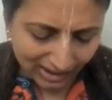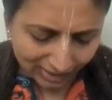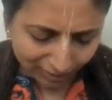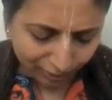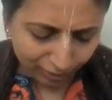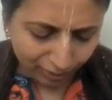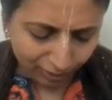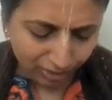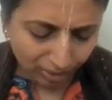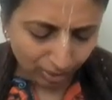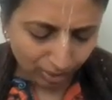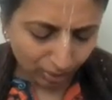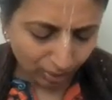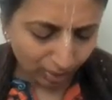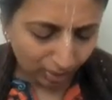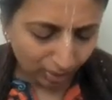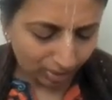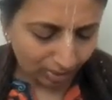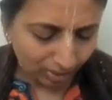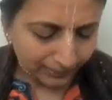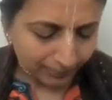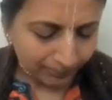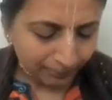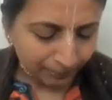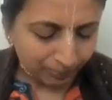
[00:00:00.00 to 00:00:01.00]
Leave for the
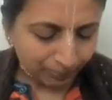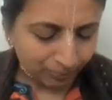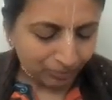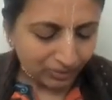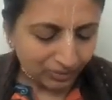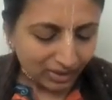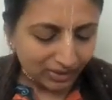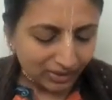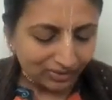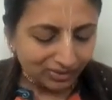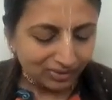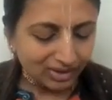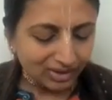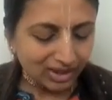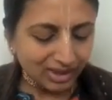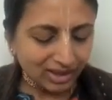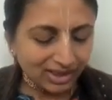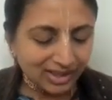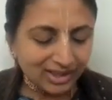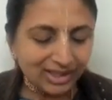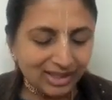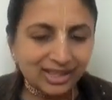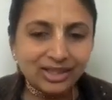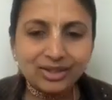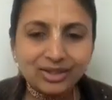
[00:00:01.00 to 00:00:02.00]
north.
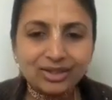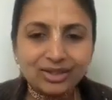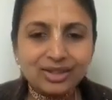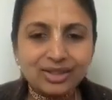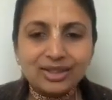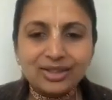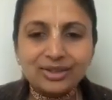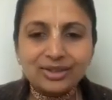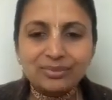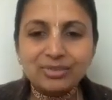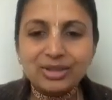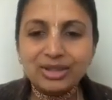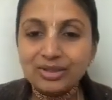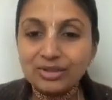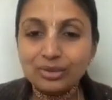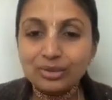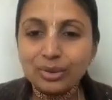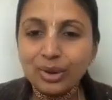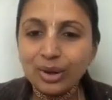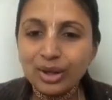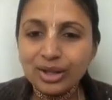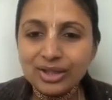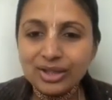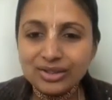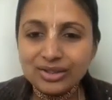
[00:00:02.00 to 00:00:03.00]
See, this
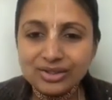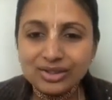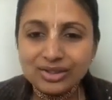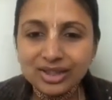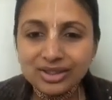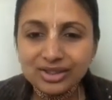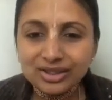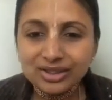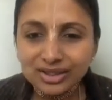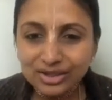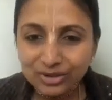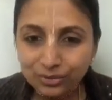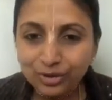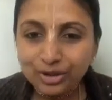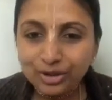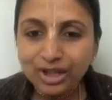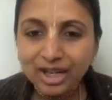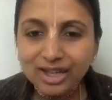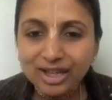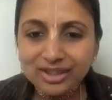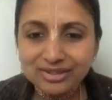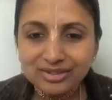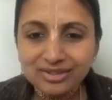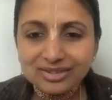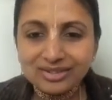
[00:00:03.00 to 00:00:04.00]
is all instructions for
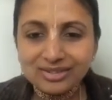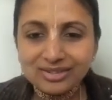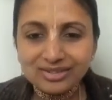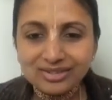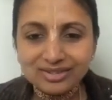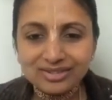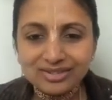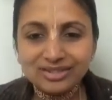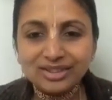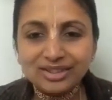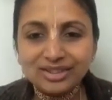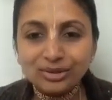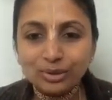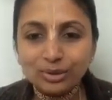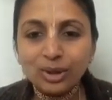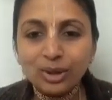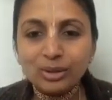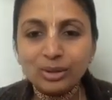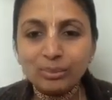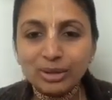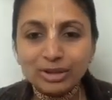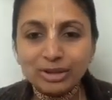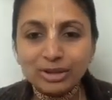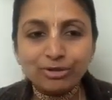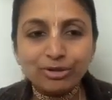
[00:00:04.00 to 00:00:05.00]
us. This is
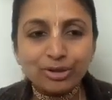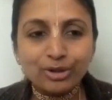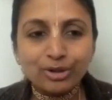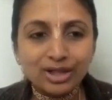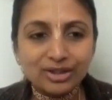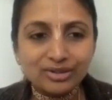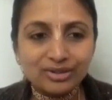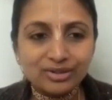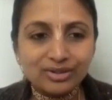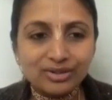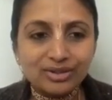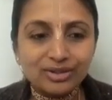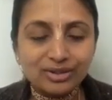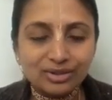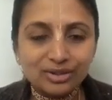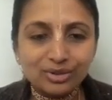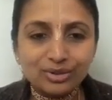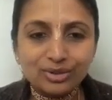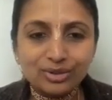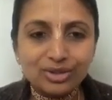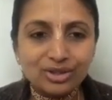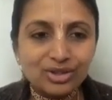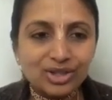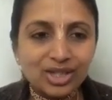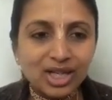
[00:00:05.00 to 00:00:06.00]
all meant for us.
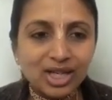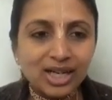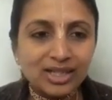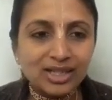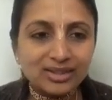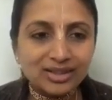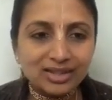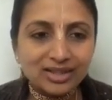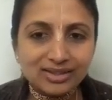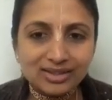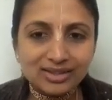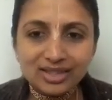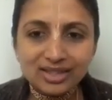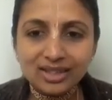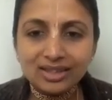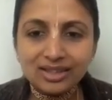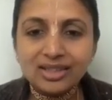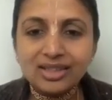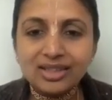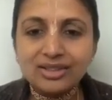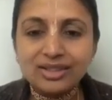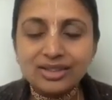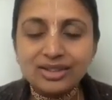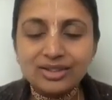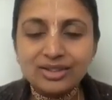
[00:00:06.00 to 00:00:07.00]
Yudhishthira is
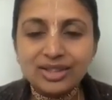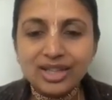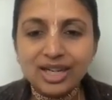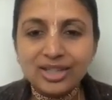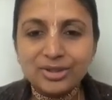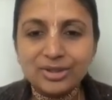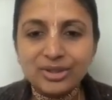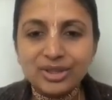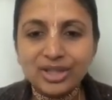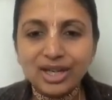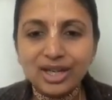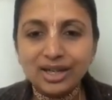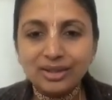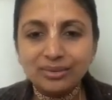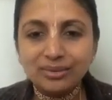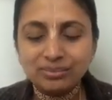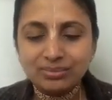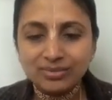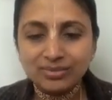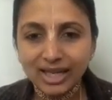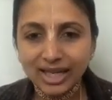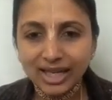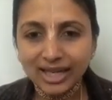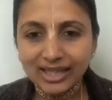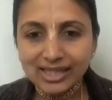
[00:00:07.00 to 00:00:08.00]
instructing Dhritarashtra.
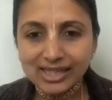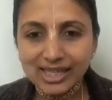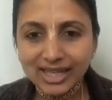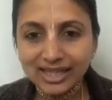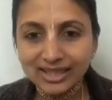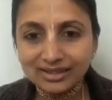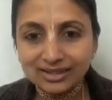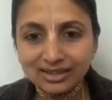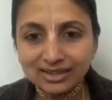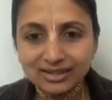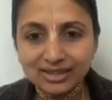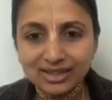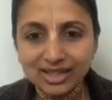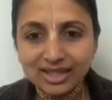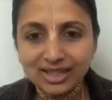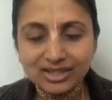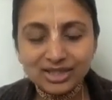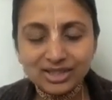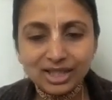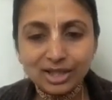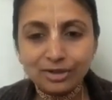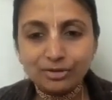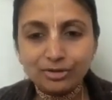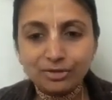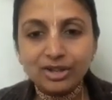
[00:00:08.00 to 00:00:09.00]
And like
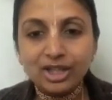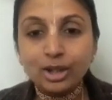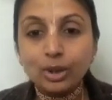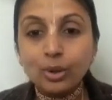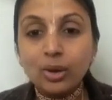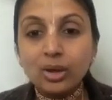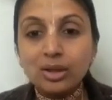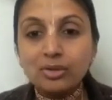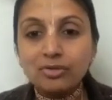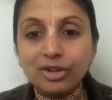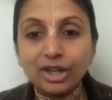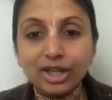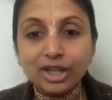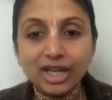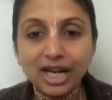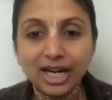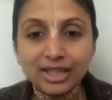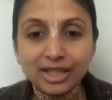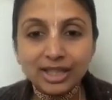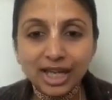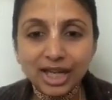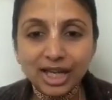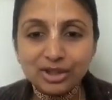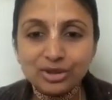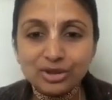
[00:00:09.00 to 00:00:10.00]
Dhritarashtra, we are all very
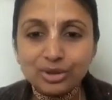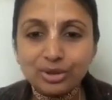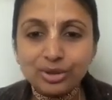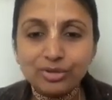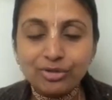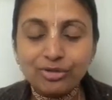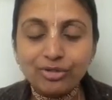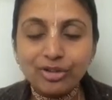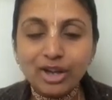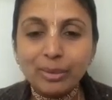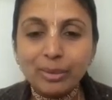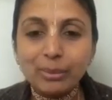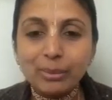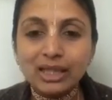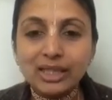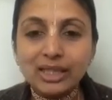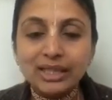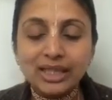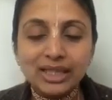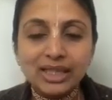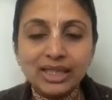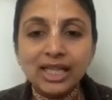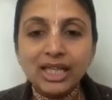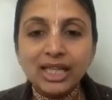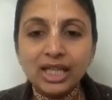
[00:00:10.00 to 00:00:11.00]
attached to the
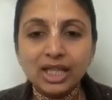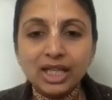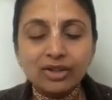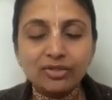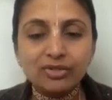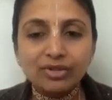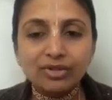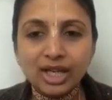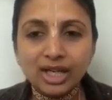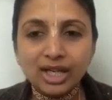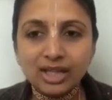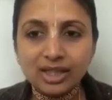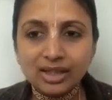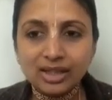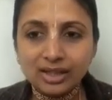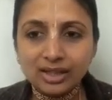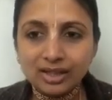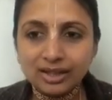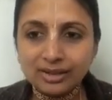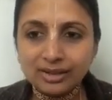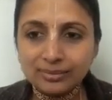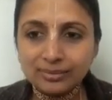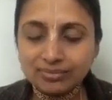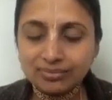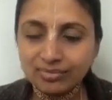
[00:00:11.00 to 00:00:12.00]
family. We
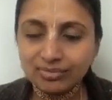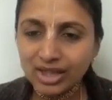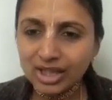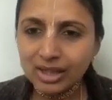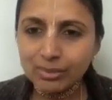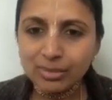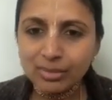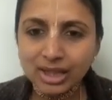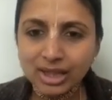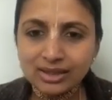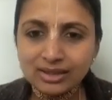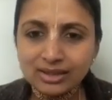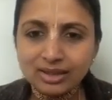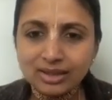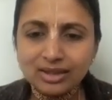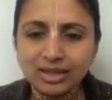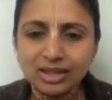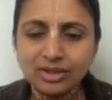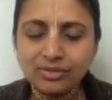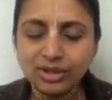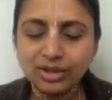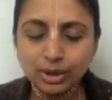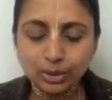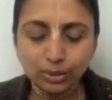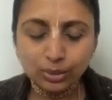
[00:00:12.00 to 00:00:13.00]
are very
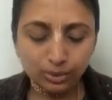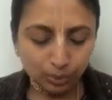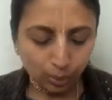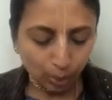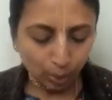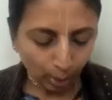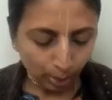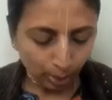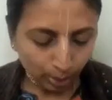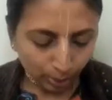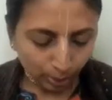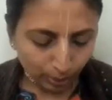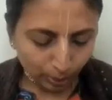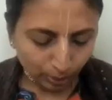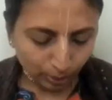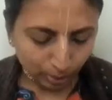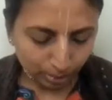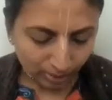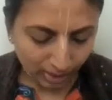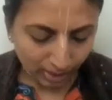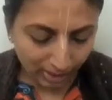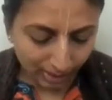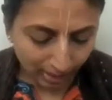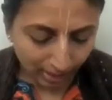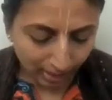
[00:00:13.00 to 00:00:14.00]
miserly. We don't want to
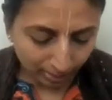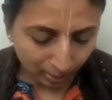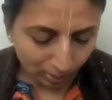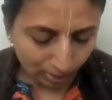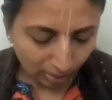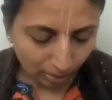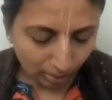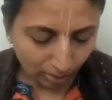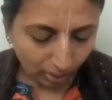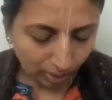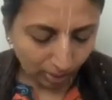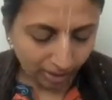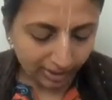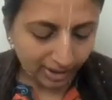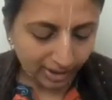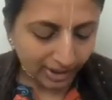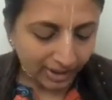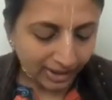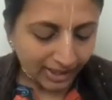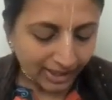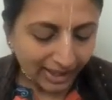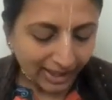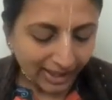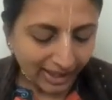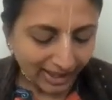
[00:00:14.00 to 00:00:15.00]
think about Lord.
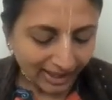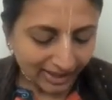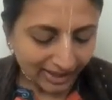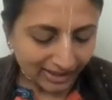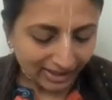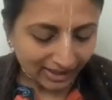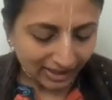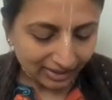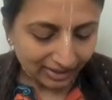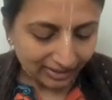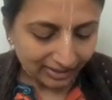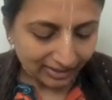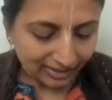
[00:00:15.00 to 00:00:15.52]
And